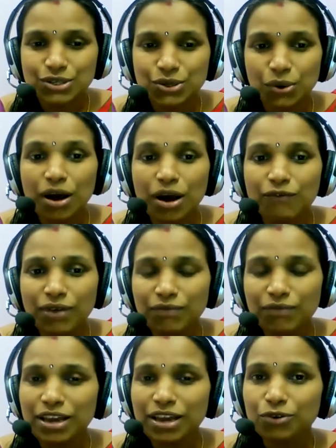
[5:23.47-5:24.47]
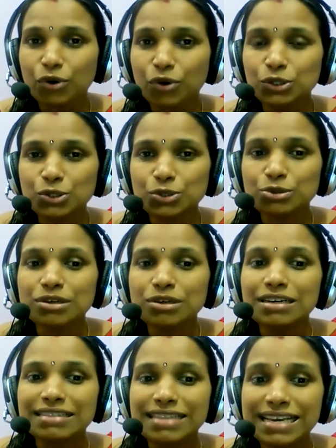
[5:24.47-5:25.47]
So when we go through
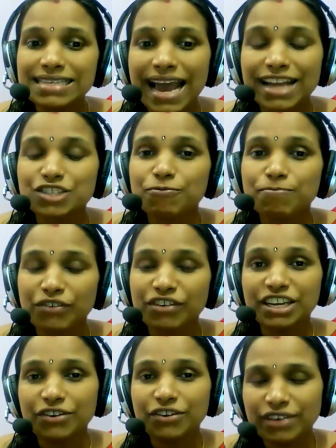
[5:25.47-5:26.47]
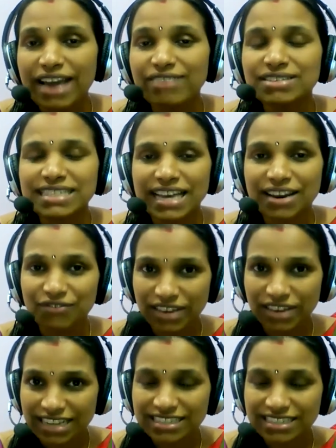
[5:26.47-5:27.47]
these kinds of preventative
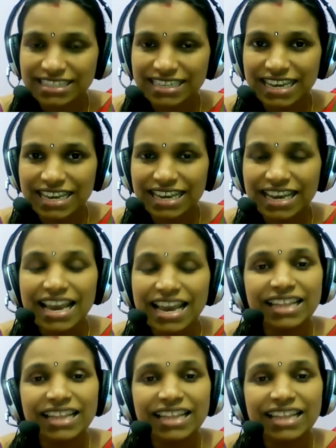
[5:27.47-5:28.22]
lifestyle, we can see